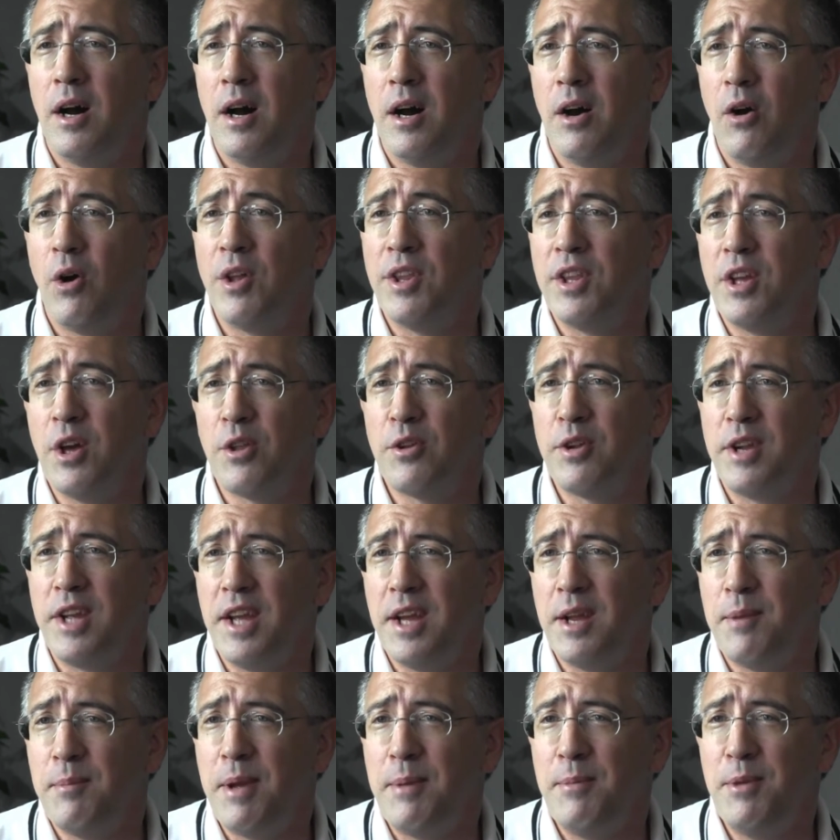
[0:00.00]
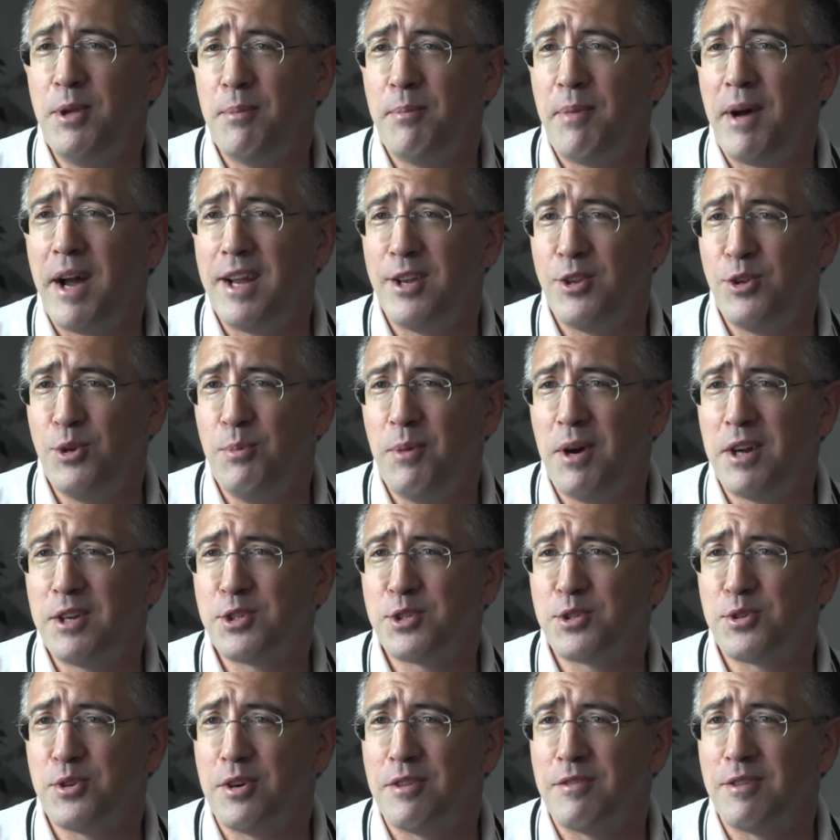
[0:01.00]
On the other hand, maybe you buy too
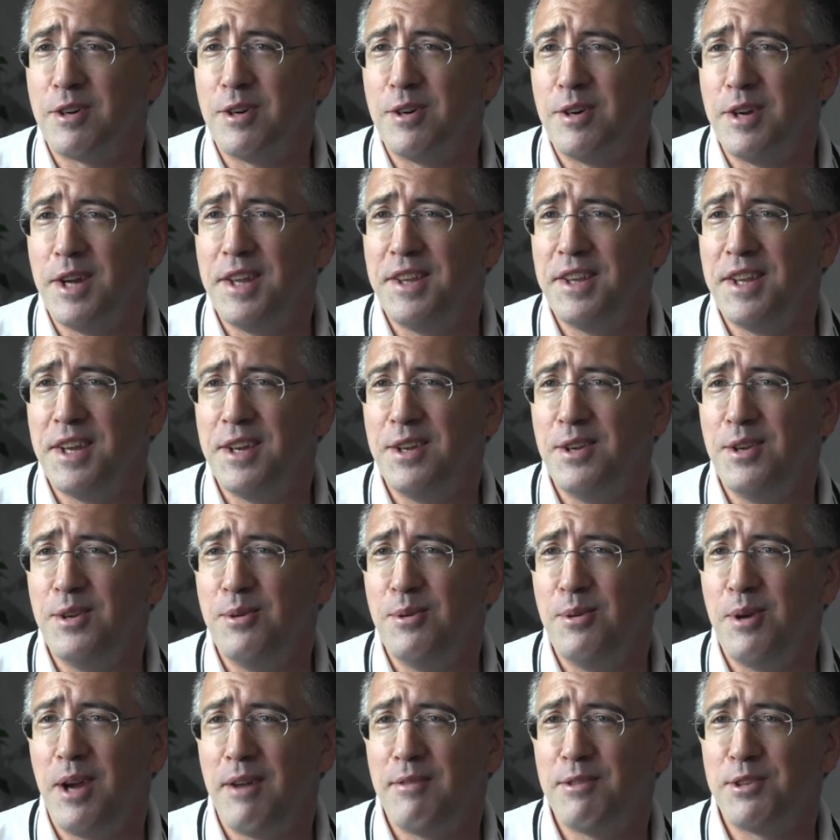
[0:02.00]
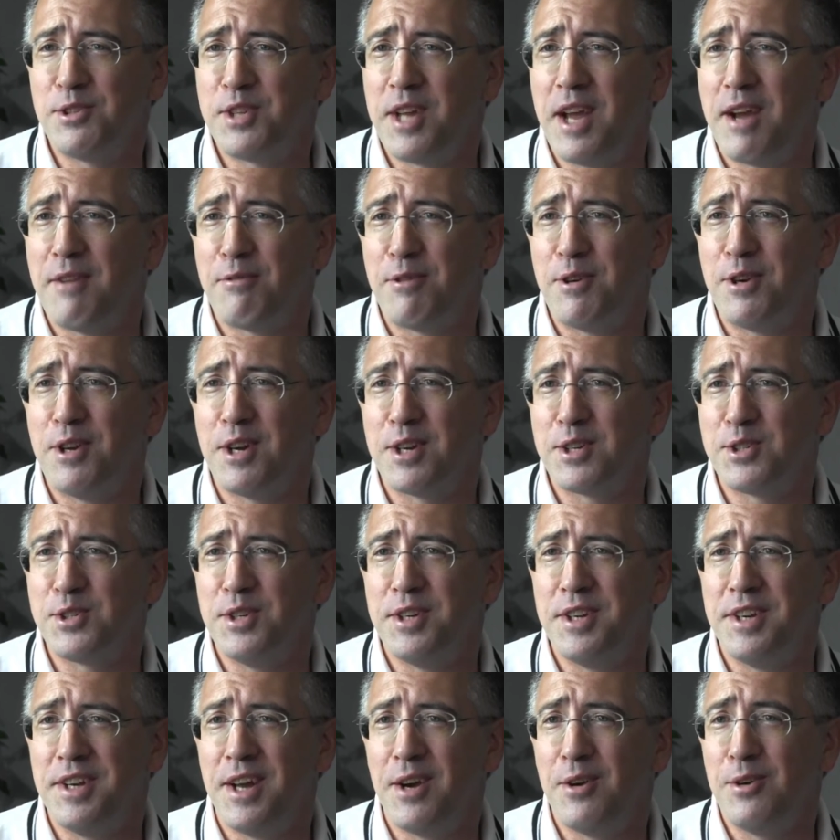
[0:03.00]
much server and then you have a staff
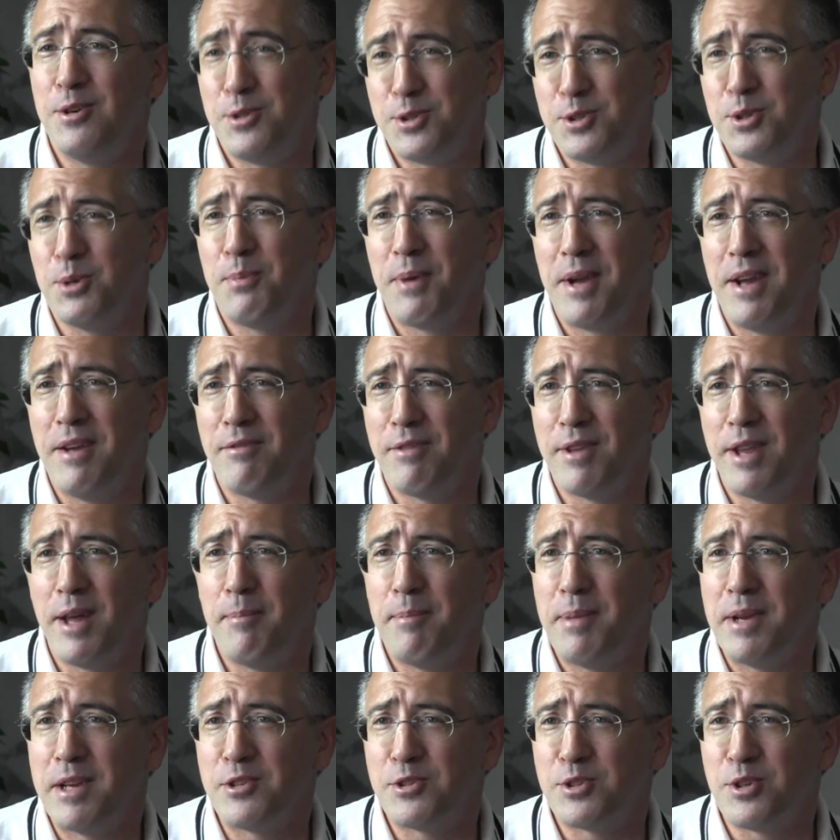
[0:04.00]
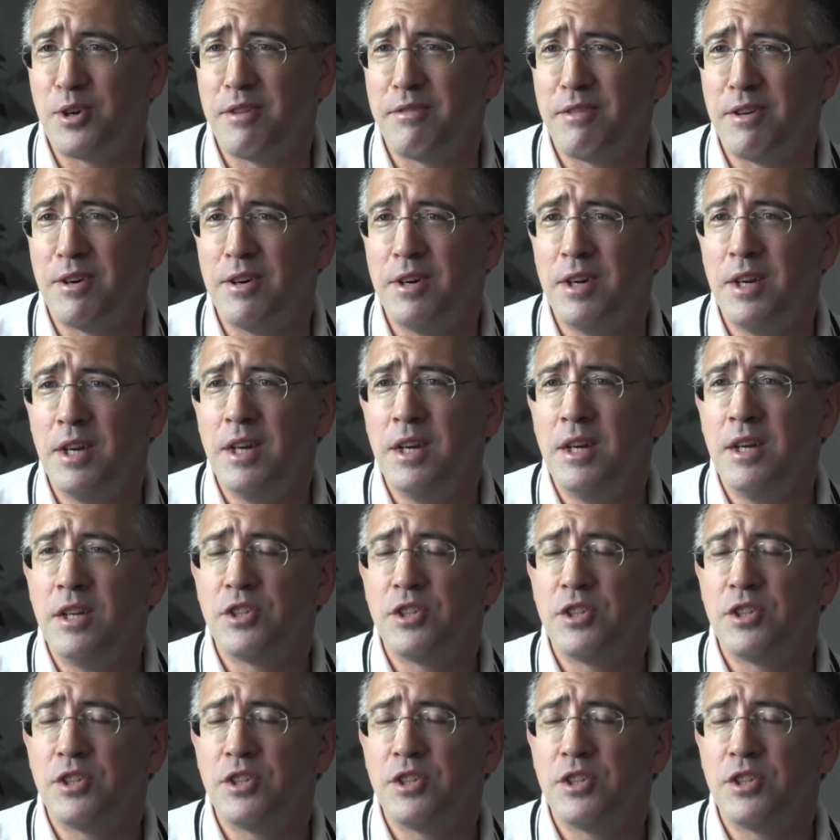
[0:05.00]
reduction and now you're still paying for that big server.